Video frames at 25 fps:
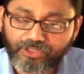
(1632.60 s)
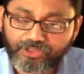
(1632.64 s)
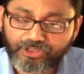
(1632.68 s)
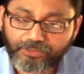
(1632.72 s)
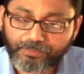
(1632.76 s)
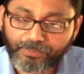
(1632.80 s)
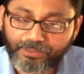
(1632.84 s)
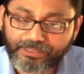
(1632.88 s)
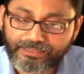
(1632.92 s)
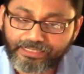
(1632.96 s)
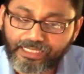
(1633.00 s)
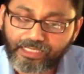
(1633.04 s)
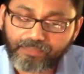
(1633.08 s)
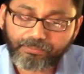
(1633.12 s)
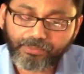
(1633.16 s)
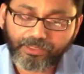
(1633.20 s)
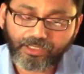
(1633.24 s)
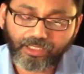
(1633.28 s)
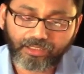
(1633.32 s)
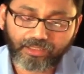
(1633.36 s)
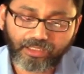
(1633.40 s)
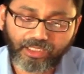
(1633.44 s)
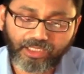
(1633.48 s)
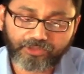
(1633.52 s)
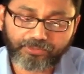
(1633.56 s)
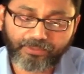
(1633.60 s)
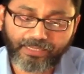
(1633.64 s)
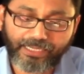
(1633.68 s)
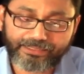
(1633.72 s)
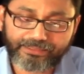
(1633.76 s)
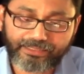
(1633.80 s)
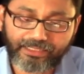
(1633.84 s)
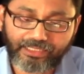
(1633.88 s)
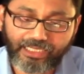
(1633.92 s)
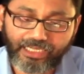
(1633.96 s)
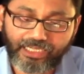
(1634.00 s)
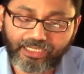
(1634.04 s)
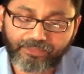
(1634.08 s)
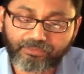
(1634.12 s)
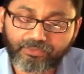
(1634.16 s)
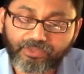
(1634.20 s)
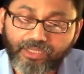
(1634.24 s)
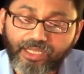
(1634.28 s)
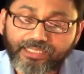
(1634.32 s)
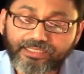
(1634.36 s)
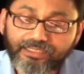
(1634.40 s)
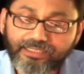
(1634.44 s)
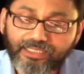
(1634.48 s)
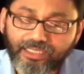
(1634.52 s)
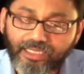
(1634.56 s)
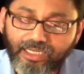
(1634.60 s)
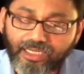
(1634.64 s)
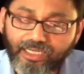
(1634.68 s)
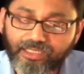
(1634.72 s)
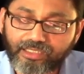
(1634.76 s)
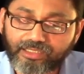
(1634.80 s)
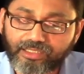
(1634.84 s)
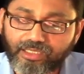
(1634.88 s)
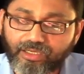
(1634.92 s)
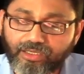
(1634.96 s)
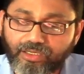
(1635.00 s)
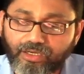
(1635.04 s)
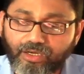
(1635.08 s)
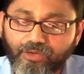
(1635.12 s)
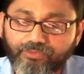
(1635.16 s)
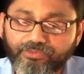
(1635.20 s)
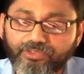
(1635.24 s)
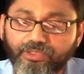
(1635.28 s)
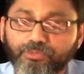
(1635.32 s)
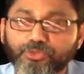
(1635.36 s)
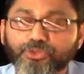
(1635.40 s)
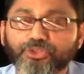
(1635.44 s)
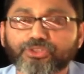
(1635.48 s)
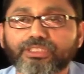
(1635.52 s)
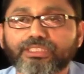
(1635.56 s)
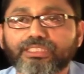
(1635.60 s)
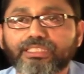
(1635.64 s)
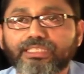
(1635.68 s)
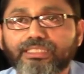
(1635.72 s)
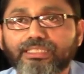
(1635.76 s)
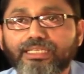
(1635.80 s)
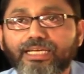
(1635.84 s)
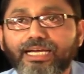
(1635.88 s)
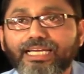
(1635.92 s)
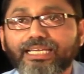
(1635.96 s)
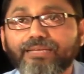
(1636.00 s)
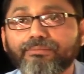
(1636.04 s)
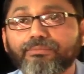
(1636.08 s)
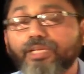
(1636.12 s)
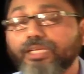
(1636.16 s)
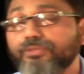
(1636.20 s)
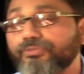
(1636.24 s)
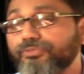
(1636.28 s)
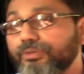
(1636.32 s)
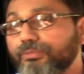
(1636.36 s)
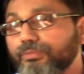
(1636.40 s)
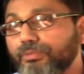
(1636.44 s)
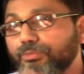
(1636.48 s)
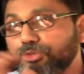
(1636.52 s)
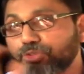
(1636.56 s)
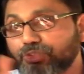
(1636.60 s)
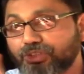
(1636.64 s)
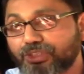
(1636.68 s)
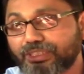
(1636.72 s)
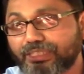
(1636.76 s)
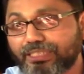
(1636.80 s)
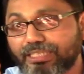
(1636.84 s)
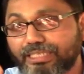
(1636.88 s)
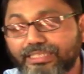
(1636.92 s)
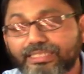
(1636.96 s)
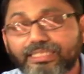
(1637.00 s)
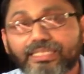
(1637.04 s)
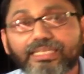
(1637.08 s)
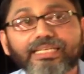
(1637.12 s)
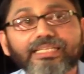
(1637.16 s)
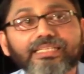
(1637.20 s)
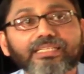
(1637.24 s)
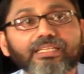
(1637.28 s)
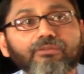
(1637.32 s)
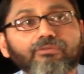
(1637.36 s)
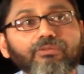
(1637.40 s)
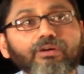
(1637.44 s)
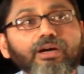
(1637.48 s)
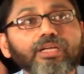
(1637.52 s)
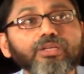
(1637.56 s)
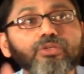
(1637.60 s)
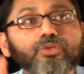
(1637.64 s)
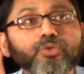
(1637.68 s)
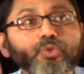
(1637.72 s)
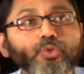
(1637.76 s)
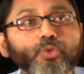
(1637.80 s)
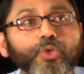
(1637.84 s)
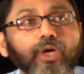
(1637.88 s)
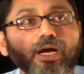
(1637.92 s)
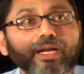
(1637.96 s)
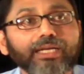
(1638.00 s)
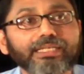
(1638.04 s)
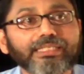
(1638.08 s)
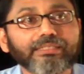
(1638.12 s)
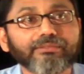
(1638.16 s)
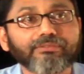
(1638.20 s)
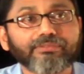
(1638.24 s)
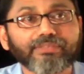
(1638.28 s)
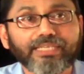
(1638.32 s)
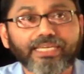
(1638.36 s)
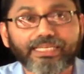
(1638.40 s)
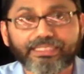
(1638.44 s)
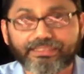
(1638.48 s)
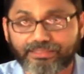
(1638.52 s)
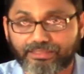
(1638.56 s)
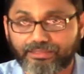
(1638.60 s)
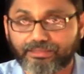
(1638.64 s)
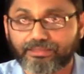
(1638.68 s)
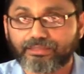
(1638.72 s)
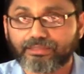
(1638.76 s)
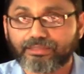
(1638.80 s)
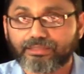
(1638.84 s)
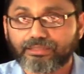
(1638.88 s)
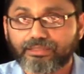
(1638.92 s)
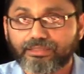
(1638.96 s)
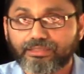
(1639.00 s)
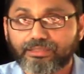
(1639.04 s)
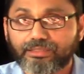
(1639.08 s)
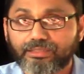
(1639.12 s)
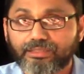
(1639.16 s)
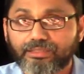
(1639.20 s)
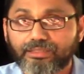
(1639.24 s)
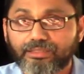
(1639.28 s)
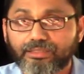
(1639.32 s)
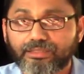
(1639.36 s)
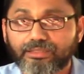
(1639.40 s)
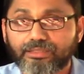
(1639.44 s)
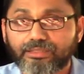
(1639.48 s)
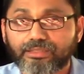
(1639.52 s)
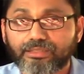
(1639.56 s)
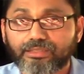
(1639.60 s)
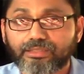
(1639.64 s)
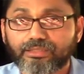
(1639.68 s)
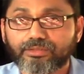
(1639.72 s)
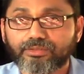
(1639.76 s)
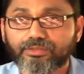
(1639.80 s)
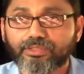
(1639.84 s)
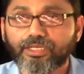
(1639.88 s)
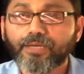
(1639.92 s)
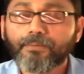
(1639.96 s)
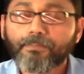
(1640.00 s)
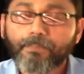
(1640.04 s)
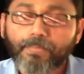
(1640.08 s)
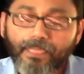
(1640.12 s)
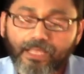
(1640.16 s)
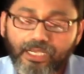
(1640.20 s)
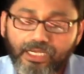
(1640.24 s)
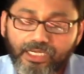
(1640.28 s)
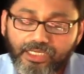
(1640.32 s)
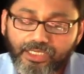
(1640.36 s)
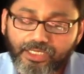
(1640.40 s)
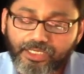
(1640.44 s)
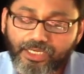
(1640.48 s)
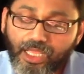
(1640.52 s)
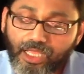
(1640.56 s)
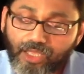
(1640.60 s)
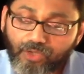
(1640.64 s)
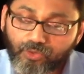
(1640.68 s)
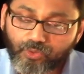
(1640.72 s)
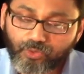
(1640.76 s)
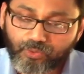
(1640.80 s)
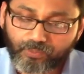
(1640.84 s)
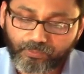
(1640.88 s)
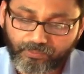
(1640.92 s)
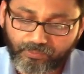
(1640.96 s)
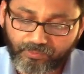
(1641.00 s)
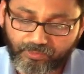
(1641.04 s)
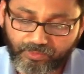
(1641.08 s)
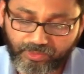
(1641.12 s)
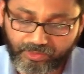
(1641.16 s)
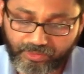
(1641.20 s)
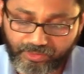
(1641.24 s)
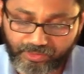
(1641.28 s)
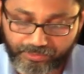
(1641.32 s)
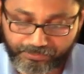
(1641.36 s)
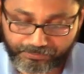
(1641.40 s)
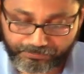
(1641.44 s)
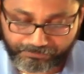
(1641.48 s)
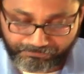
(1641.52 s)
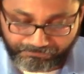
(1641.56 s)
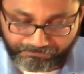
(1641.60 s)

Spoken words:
and worshipping none but Allah subhanahu wa ta'ala, I am not of the mushrikeen. I am not from the mushrikeen, the one who are deviated. Okay? Now,